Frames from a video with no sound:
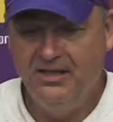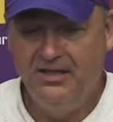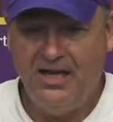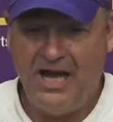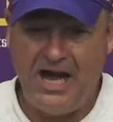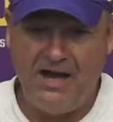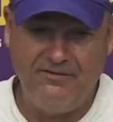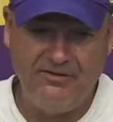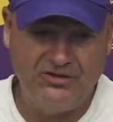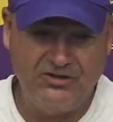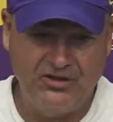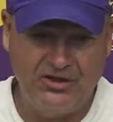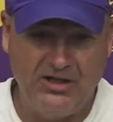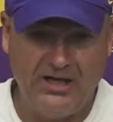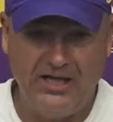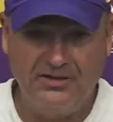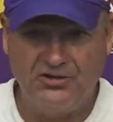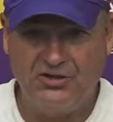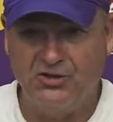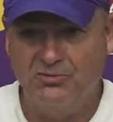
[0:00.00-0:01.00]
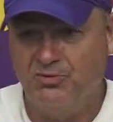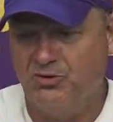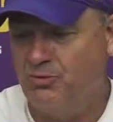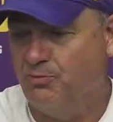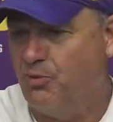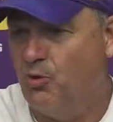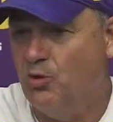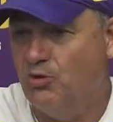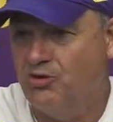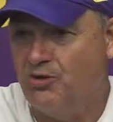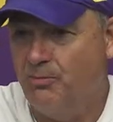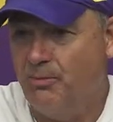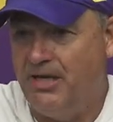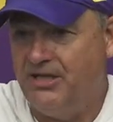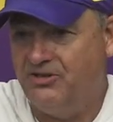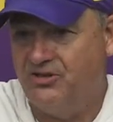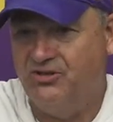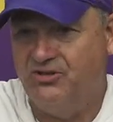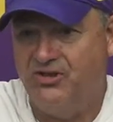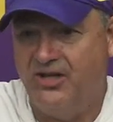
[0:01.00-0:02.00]
obviously lend some support to
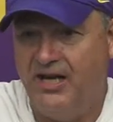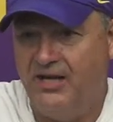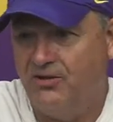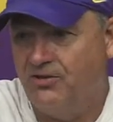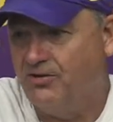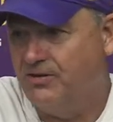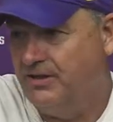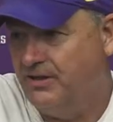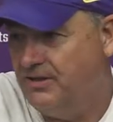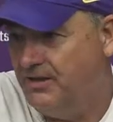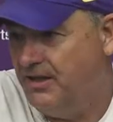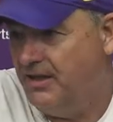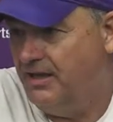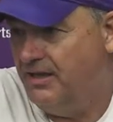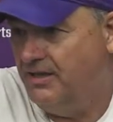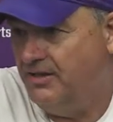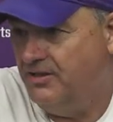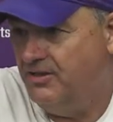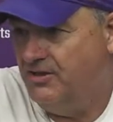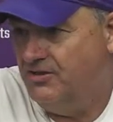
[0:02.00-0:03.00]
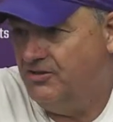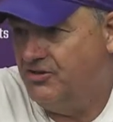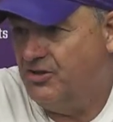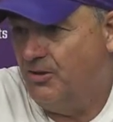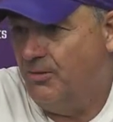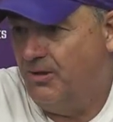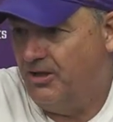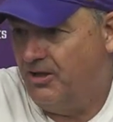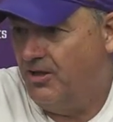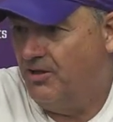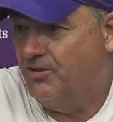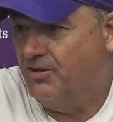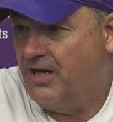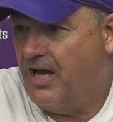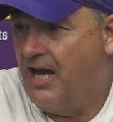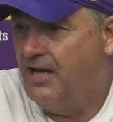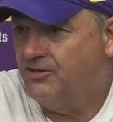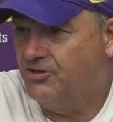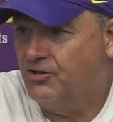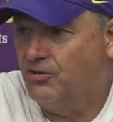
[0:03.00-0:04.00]
Mason Taylor and, and, and some of the other
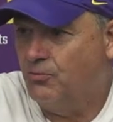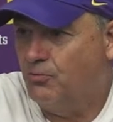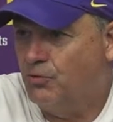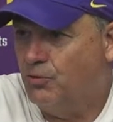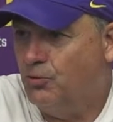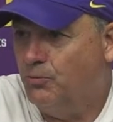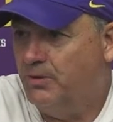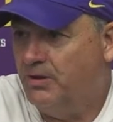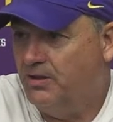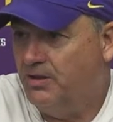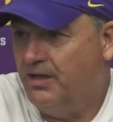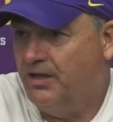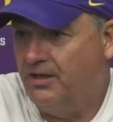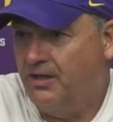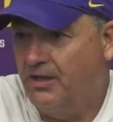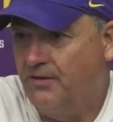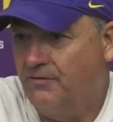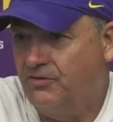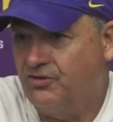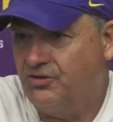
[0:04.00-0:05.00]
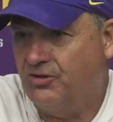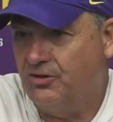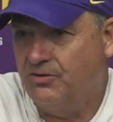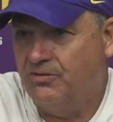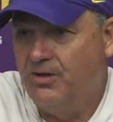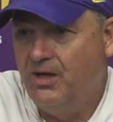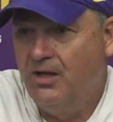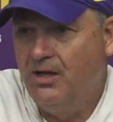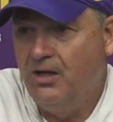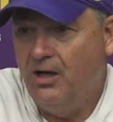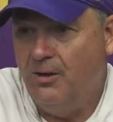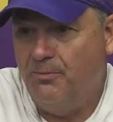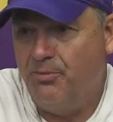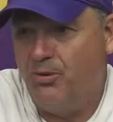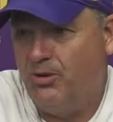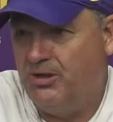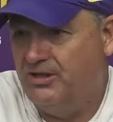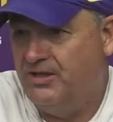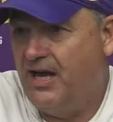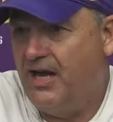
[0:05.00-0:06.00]
guys in the room and, and give us a, a
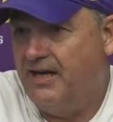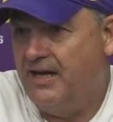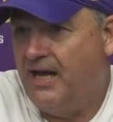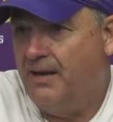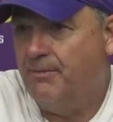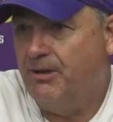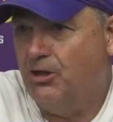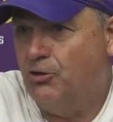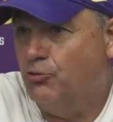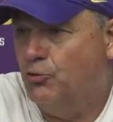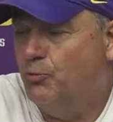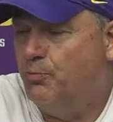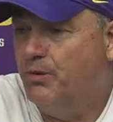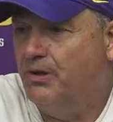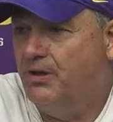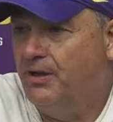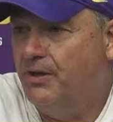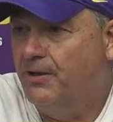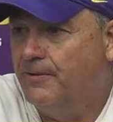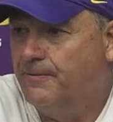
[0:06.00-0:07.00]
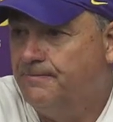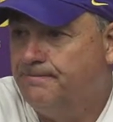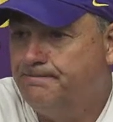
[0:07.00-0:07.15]
pretty dynamic group in there.